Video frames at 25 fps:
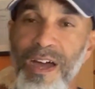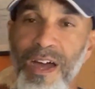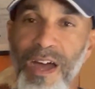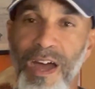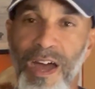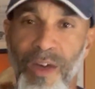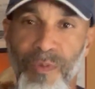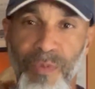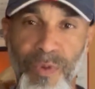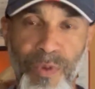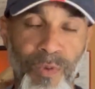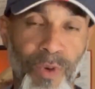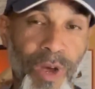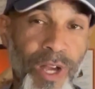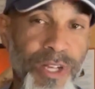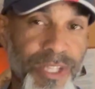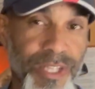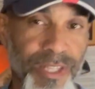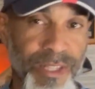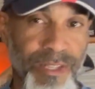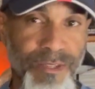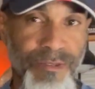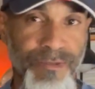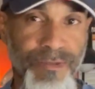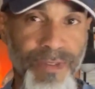I've been
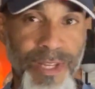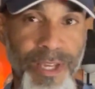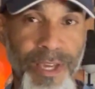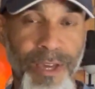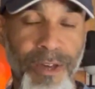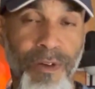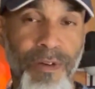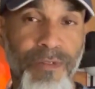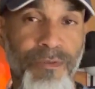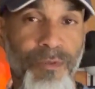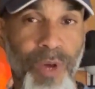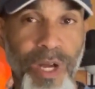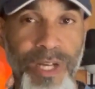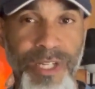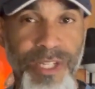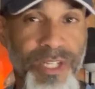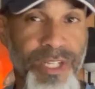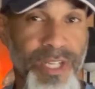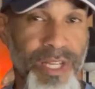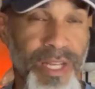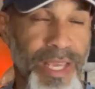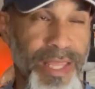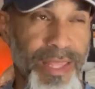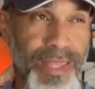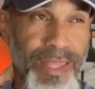watching this video. I've watched
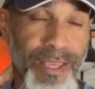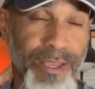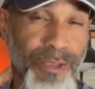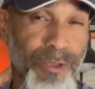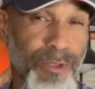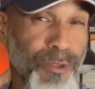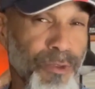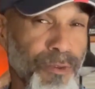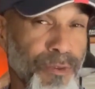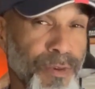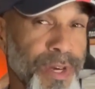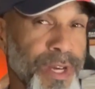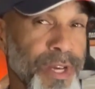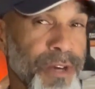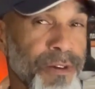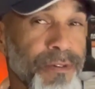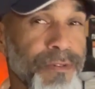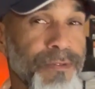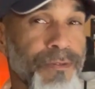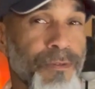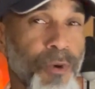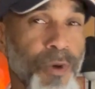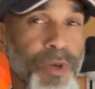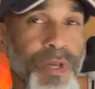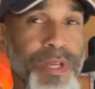it, I think, 3 or
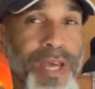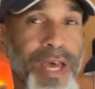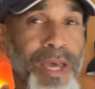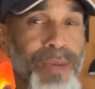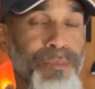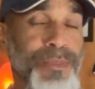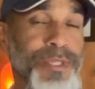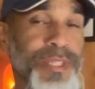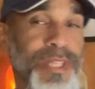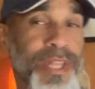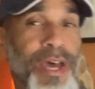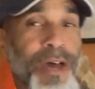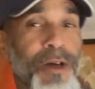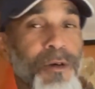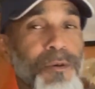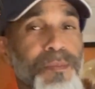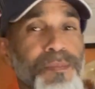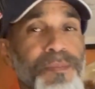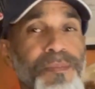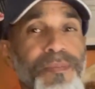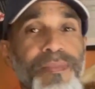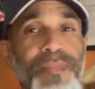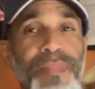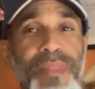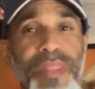4 times now.
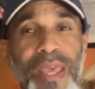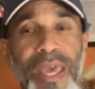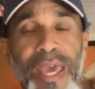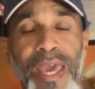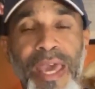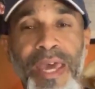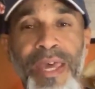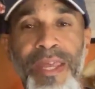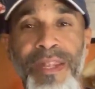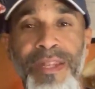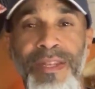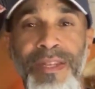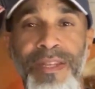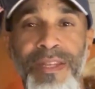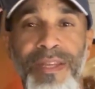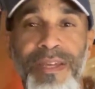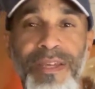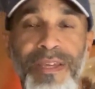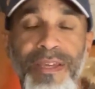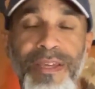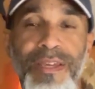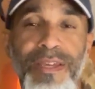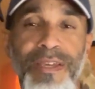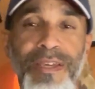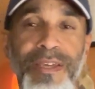And
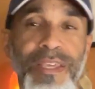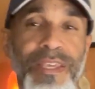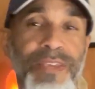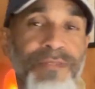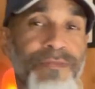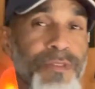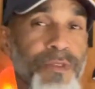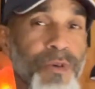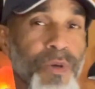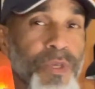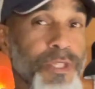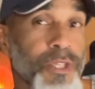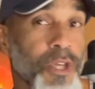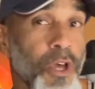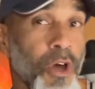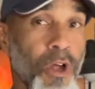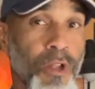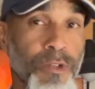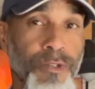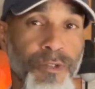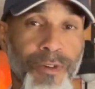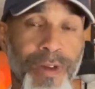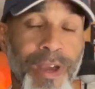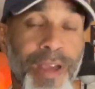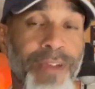even though it's
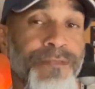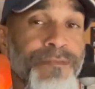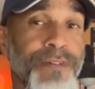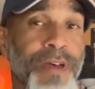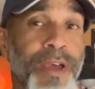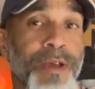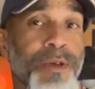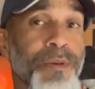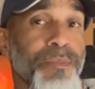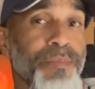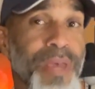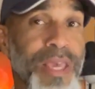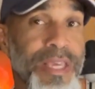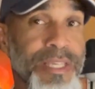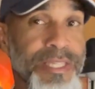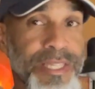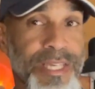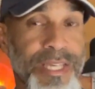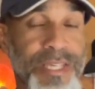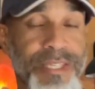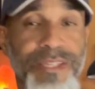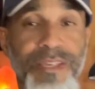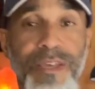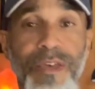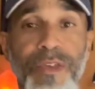called Dry Fire
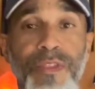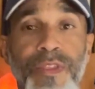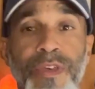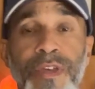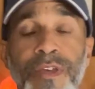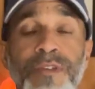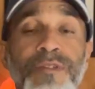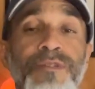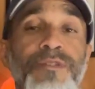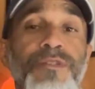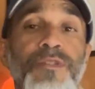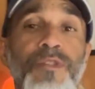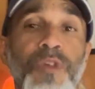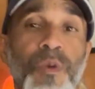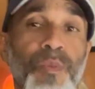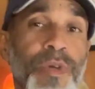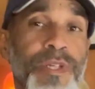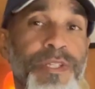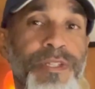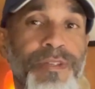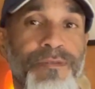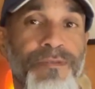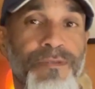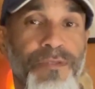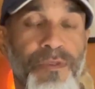Basics, there's so
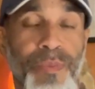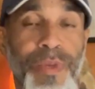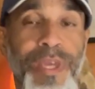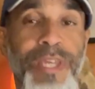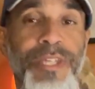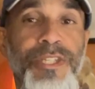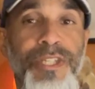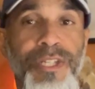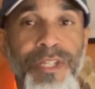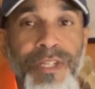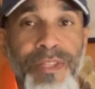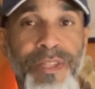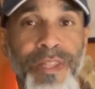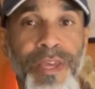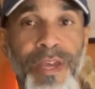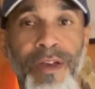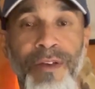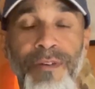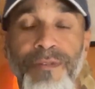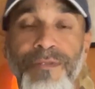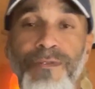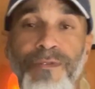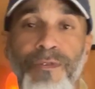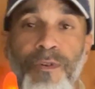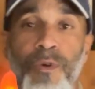much information in there
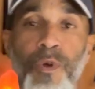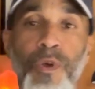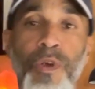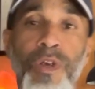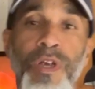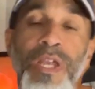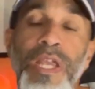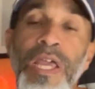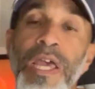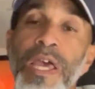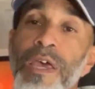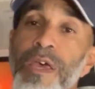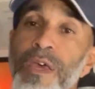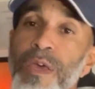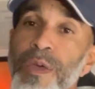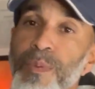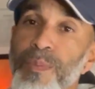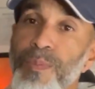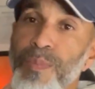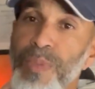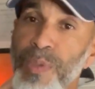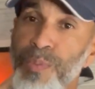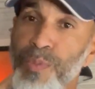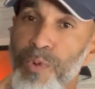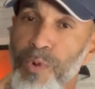for
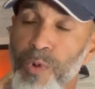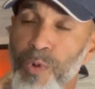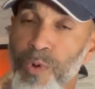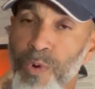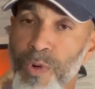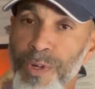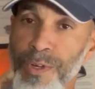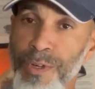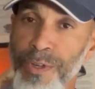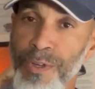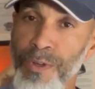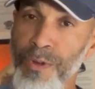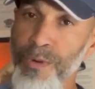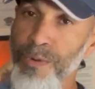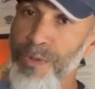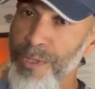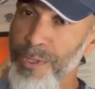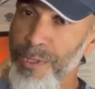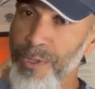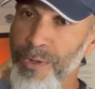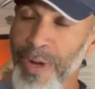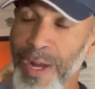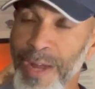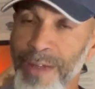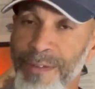people who are new to
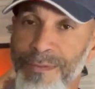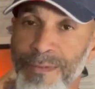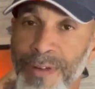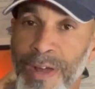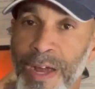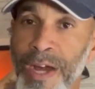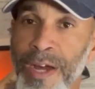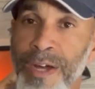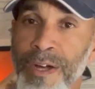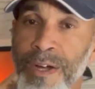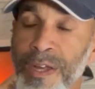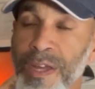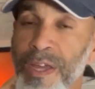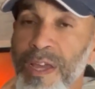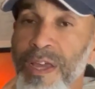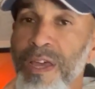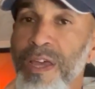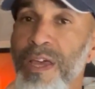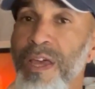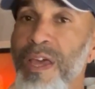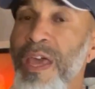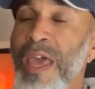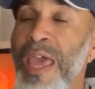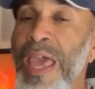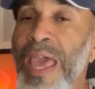dry fire,
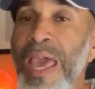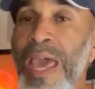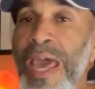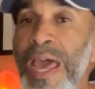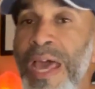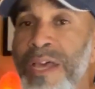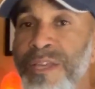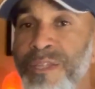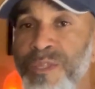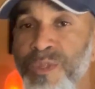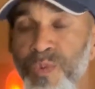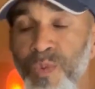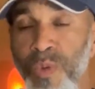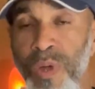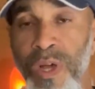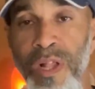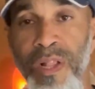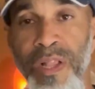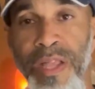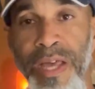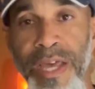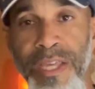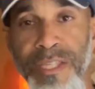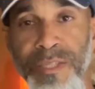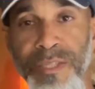as well as